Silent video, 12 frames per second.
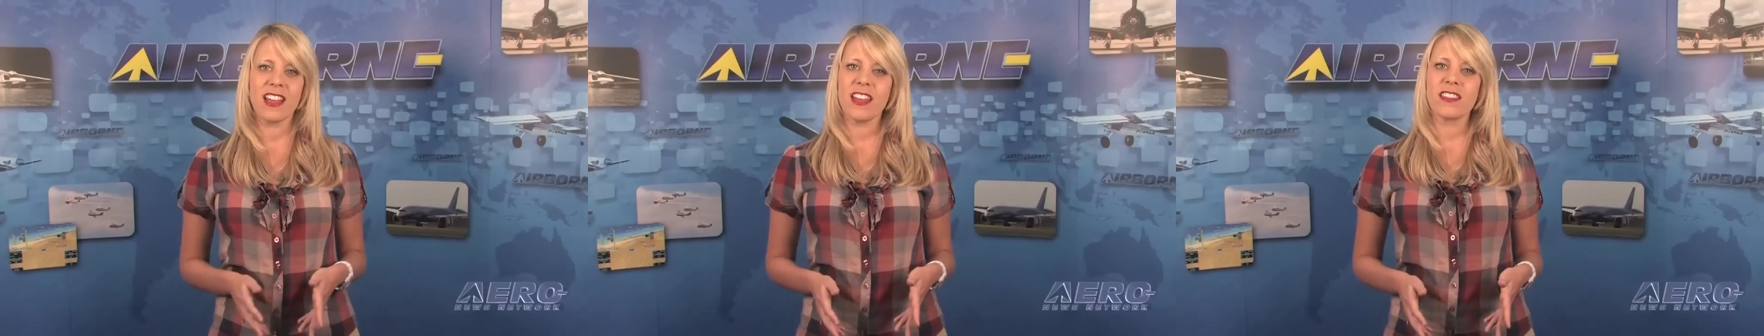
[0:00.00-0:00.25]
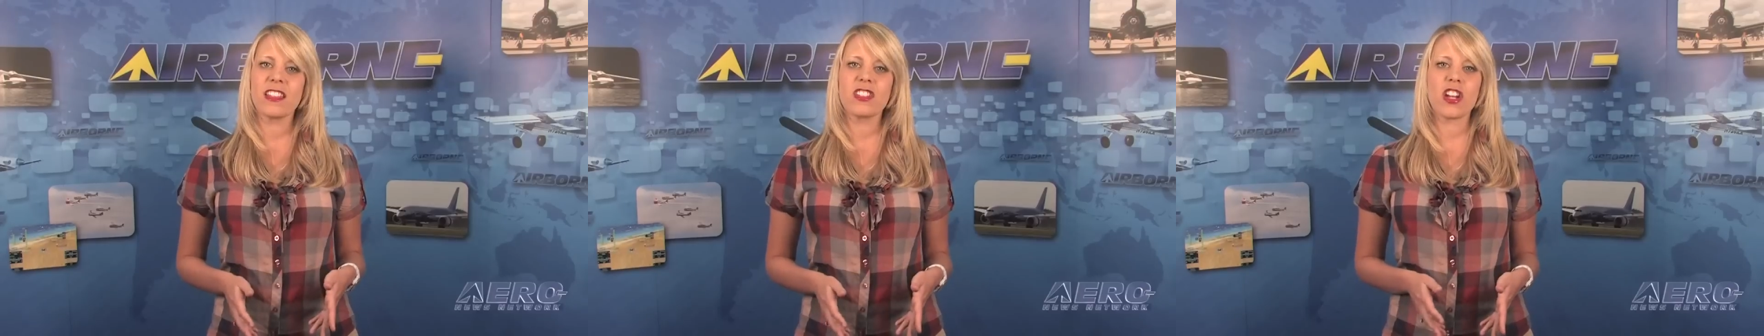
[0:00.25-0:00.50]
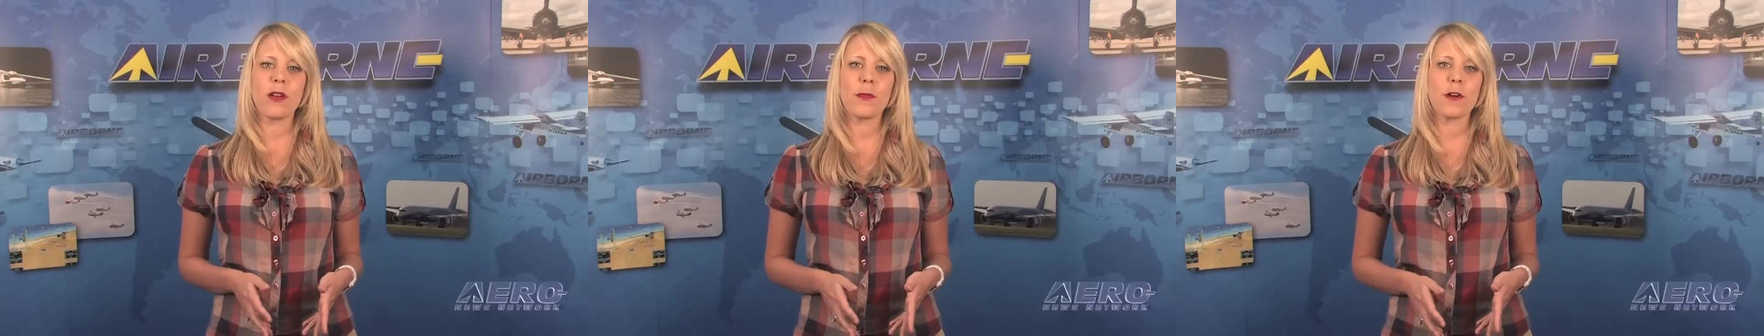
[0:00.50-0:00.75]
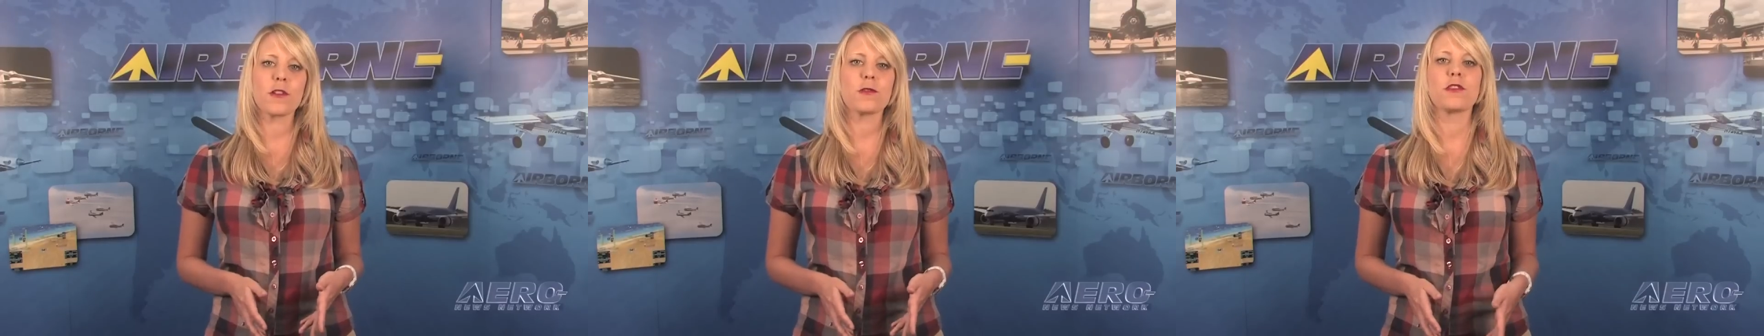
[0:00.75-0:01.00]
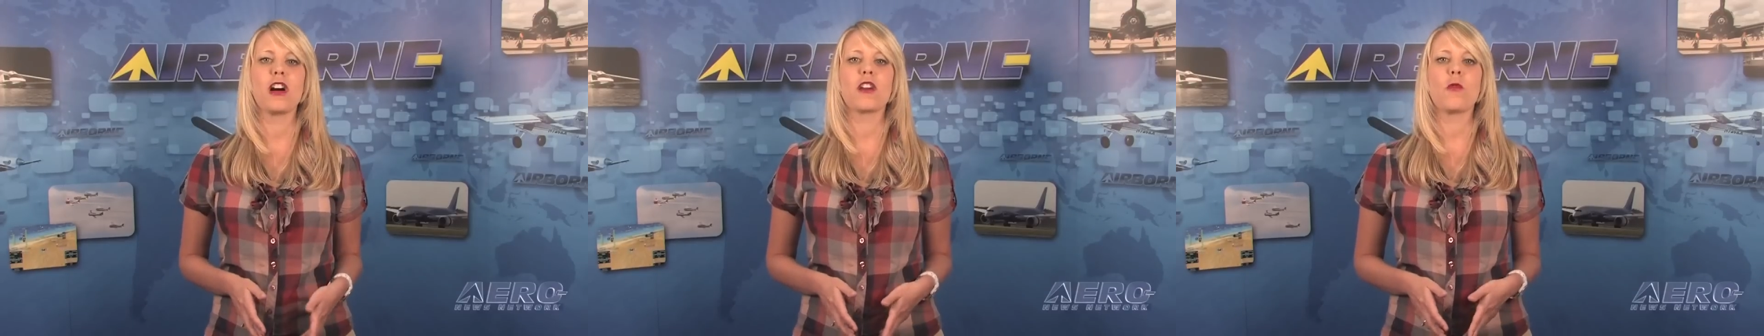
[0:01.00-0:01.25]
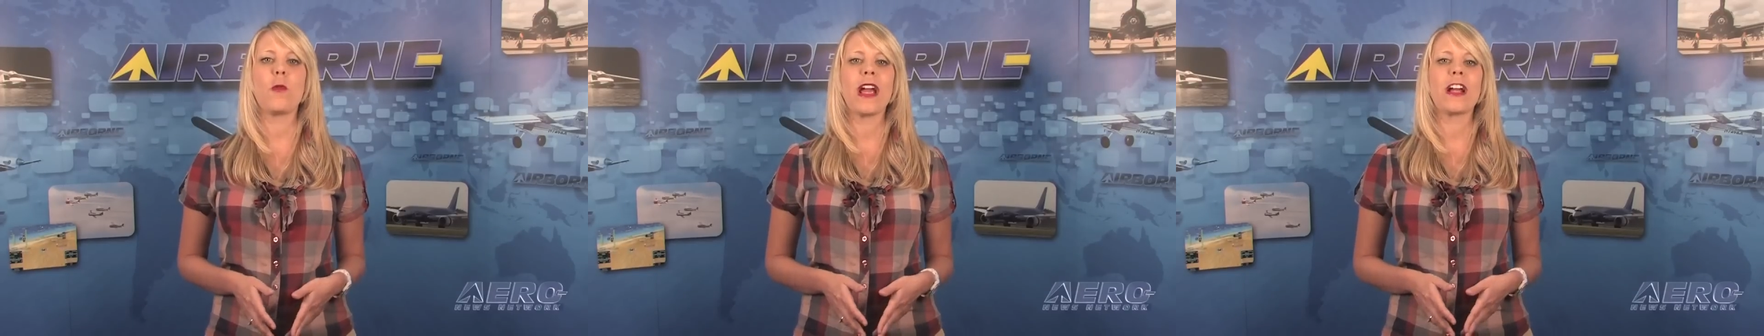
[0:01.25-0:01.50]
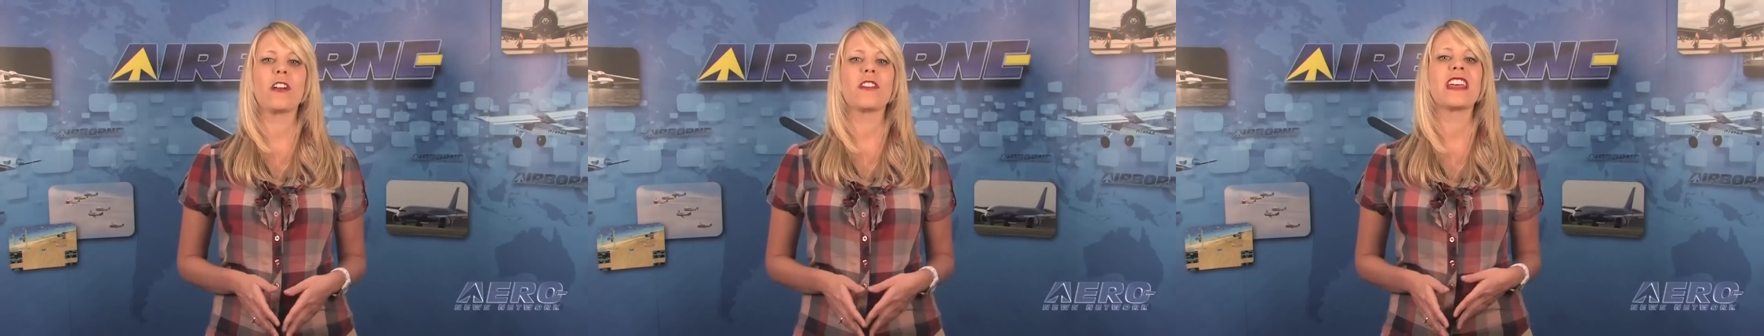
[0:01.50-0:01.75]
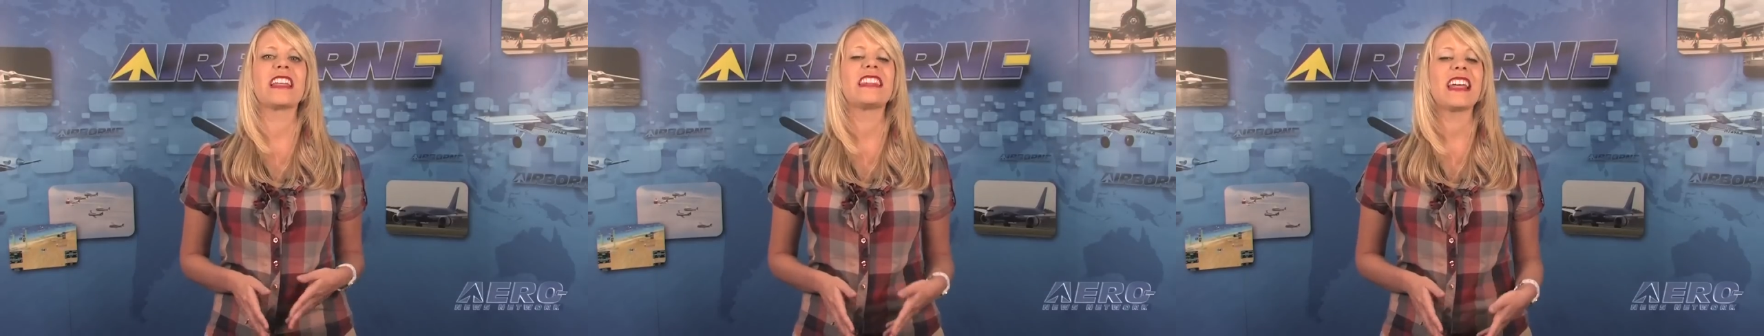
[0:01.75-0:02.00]
The jumpers were not aware
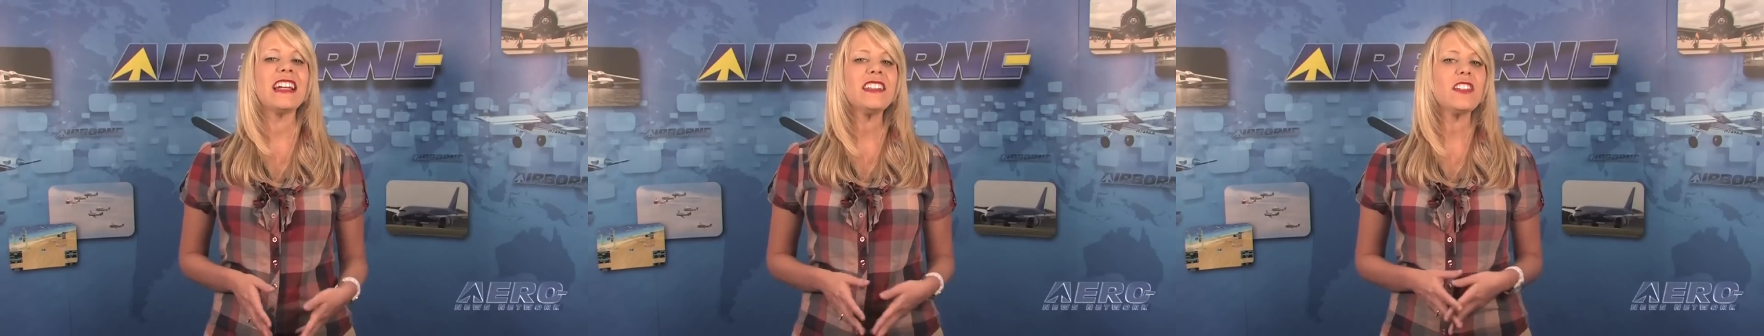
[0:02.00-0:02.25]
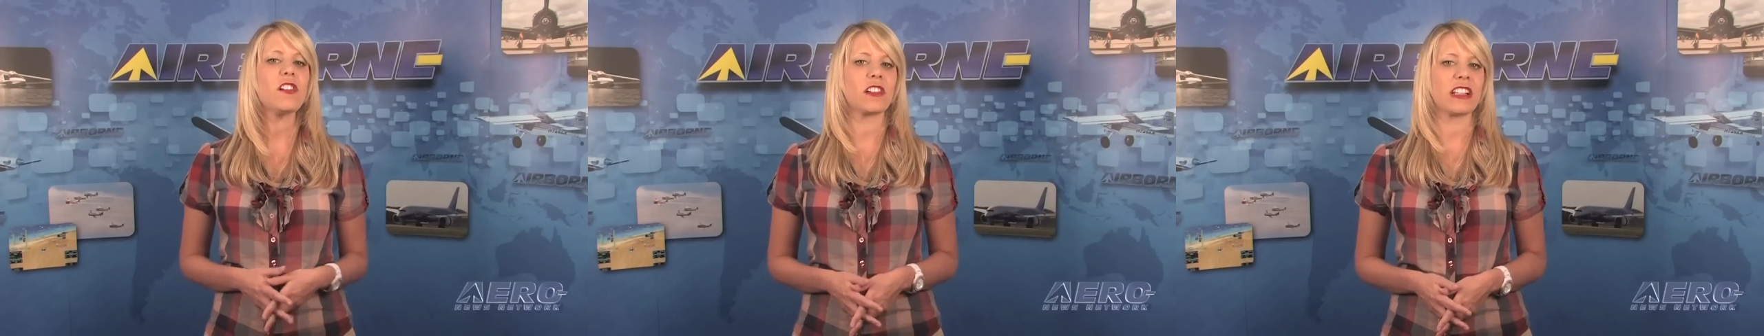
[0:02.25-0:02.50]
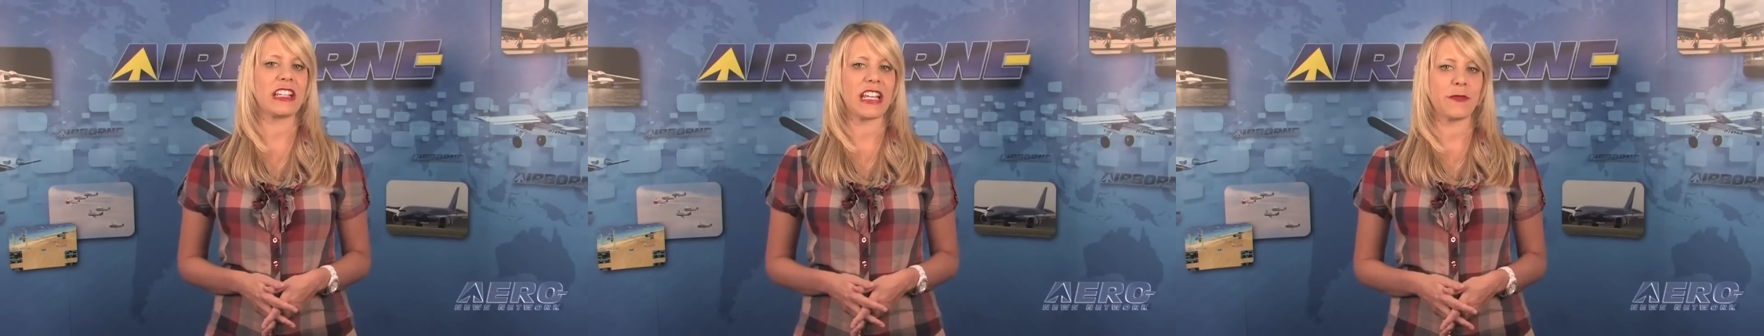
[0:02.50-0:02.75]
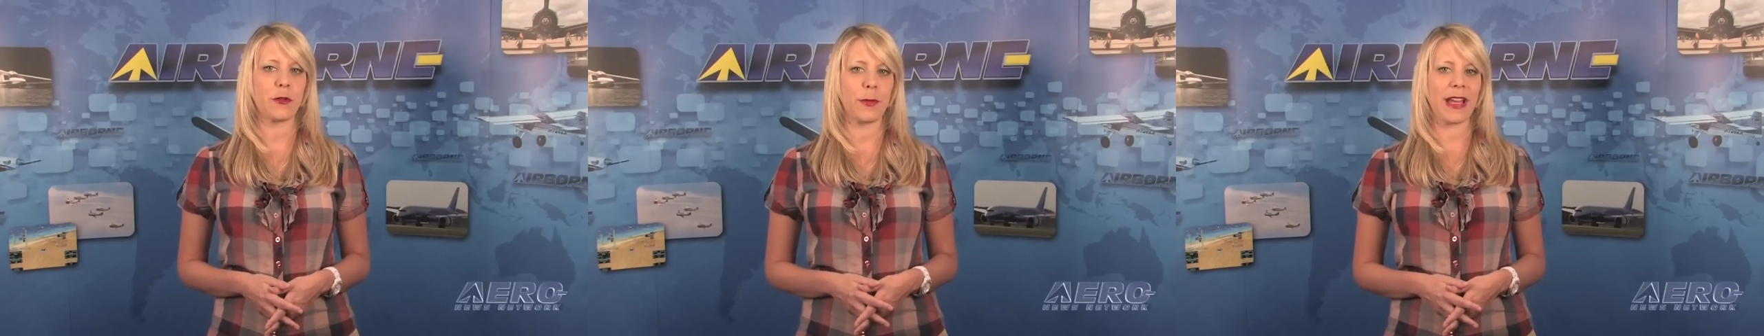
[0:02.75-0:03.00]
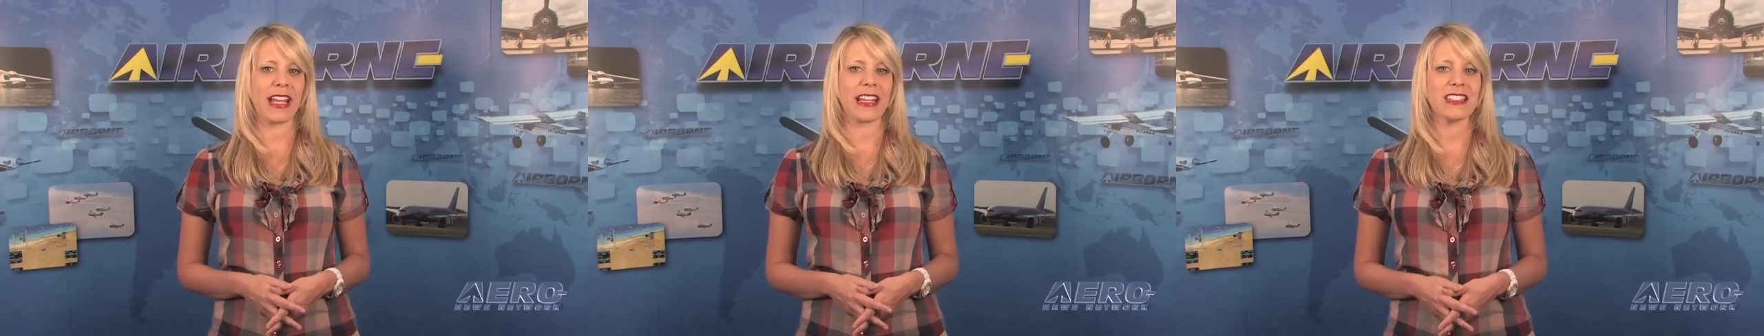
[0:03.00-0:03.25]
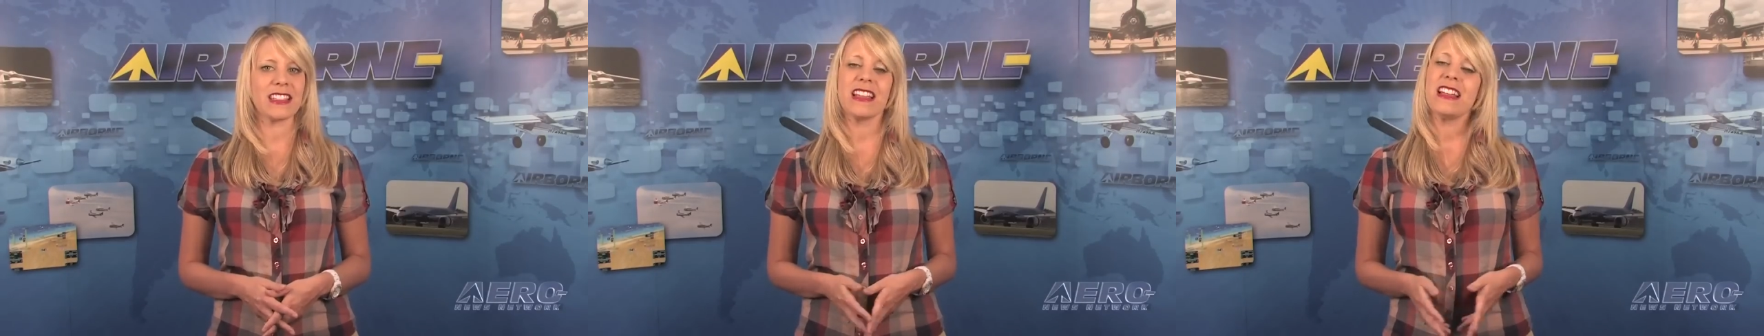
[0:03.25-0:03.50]
they landed on a naval base